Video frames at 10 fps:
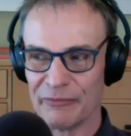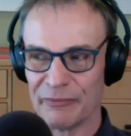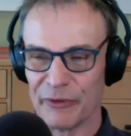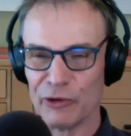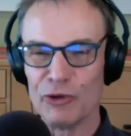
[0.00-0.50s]

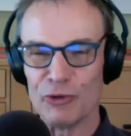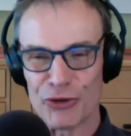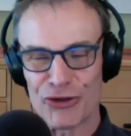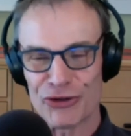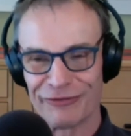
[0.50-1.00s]

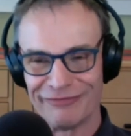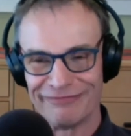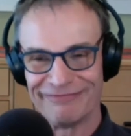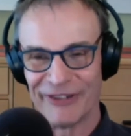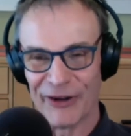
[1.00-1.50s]
louche,
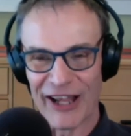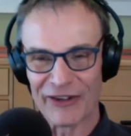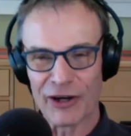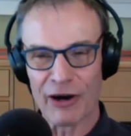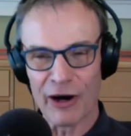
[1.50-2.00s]
you know
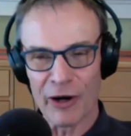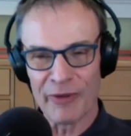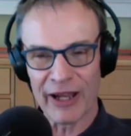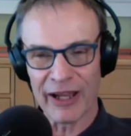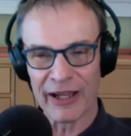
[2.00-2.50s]
that
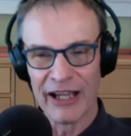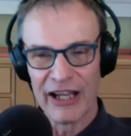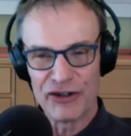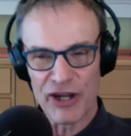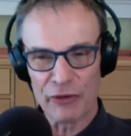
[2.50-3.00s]
karmic
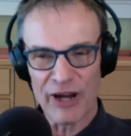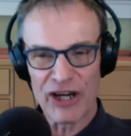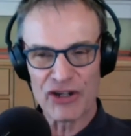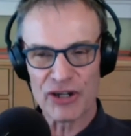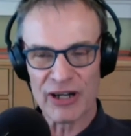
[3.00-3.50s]

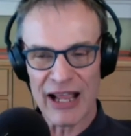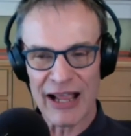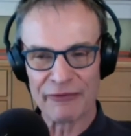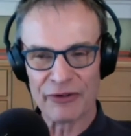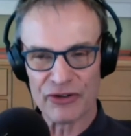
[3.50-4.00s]
generation
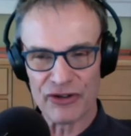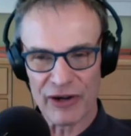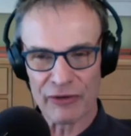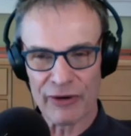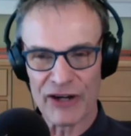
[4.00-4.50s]
after
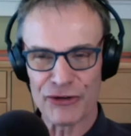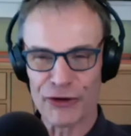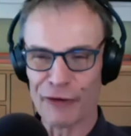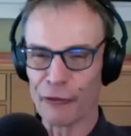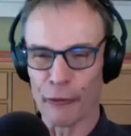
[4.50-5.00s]

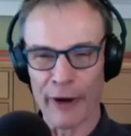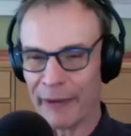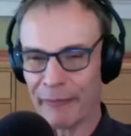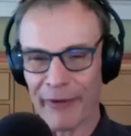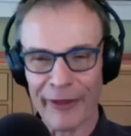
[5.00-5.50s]
generation of
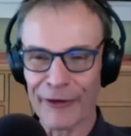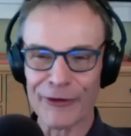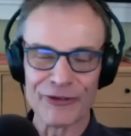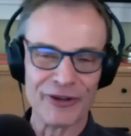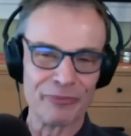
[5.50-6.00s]

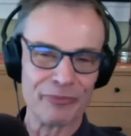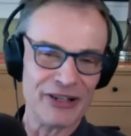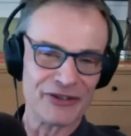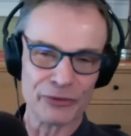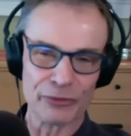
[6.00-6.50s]
grandmothers and
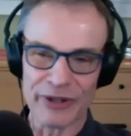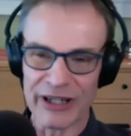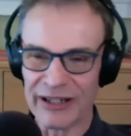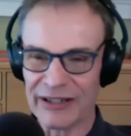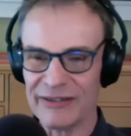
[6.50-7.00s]

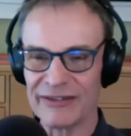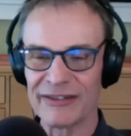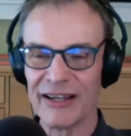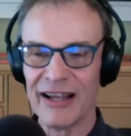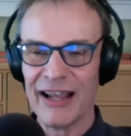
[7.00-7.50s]
pizzerias
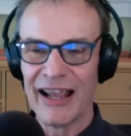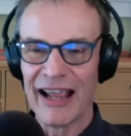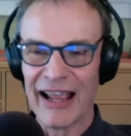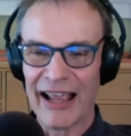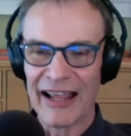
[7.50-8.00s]

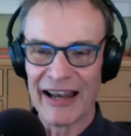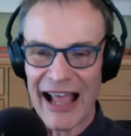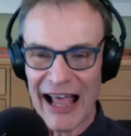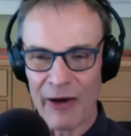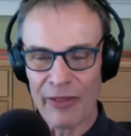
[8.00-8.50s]
and
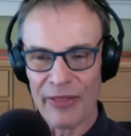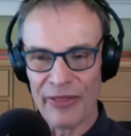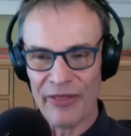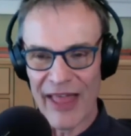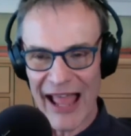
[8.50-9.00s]
how
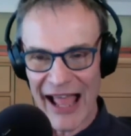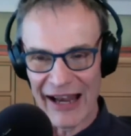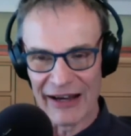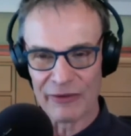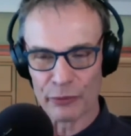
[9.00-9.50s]

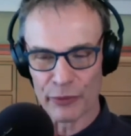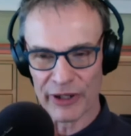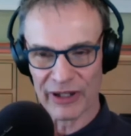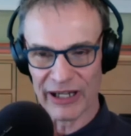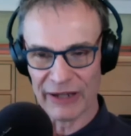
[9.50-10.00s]
that
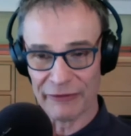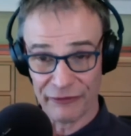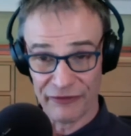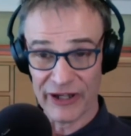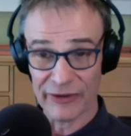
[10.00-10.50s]
really
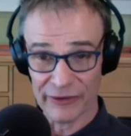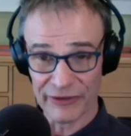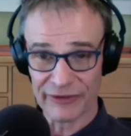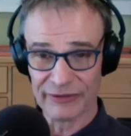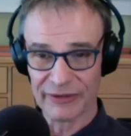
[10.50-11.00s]

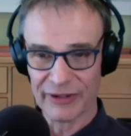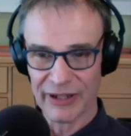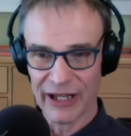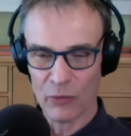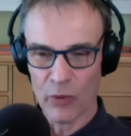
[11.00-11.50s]
feels
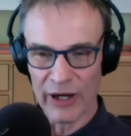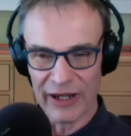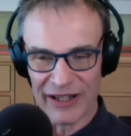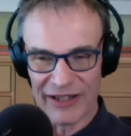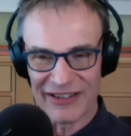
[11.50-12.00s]
and what
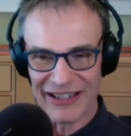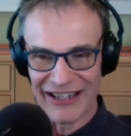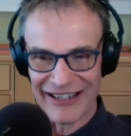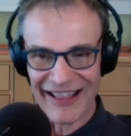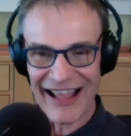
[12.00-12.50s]
it is to
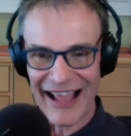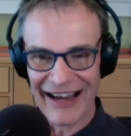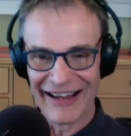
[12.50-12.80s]
eat that